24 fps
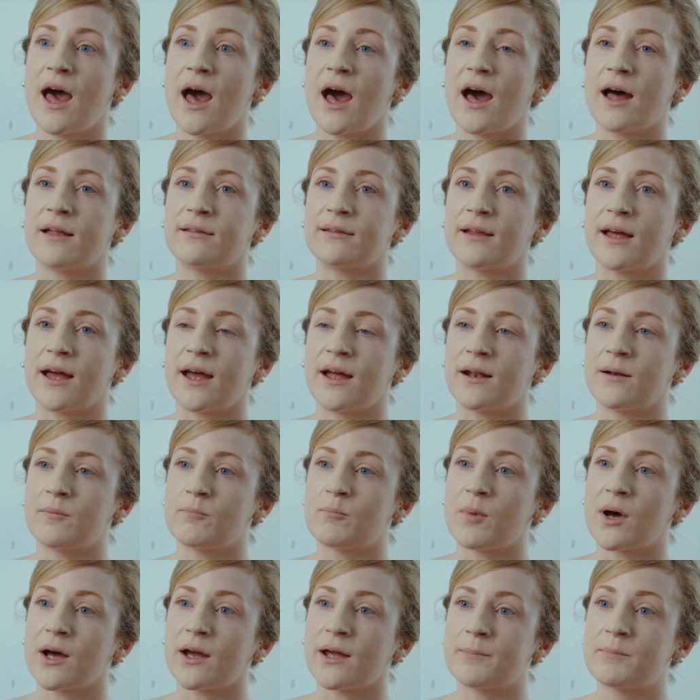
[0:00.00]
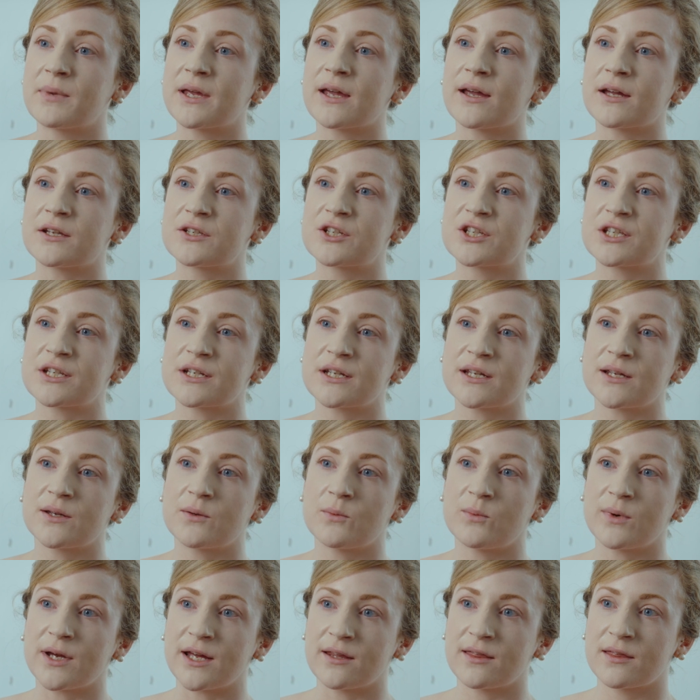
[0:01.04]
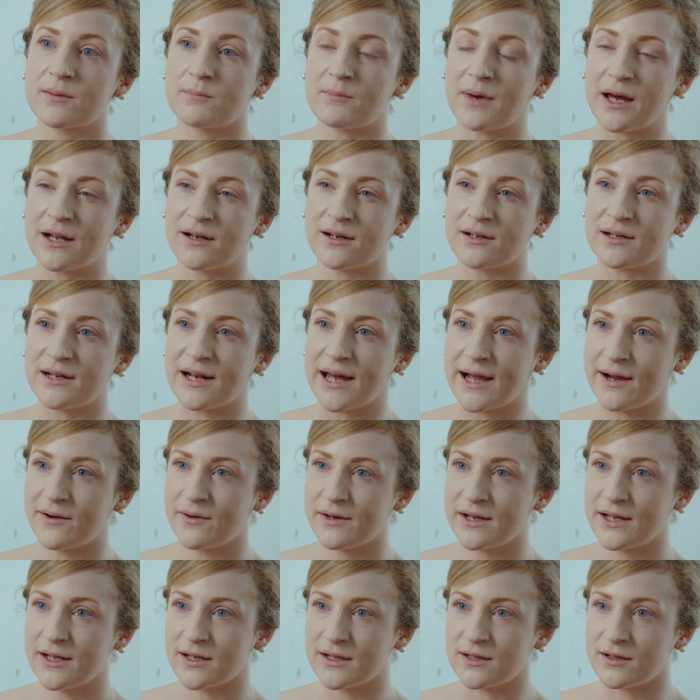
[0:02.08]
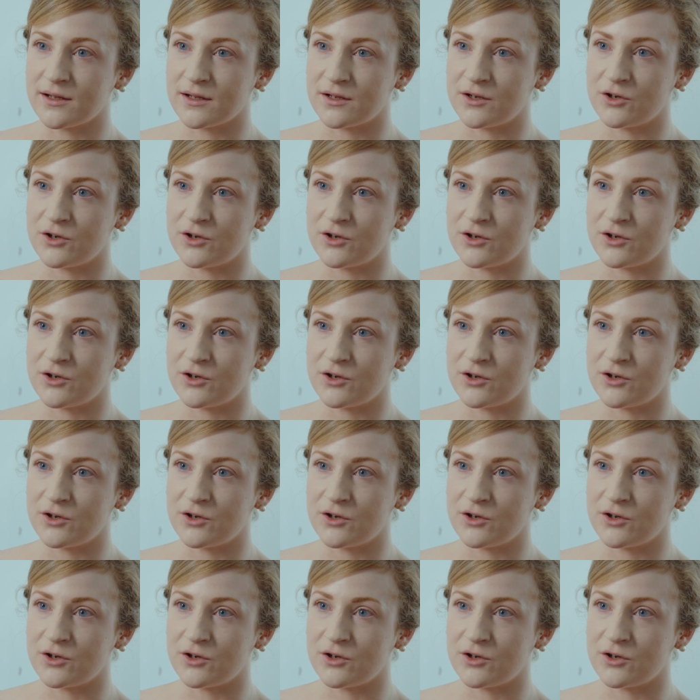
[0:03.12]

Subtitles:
and then my PhD with Madeline Lowry in the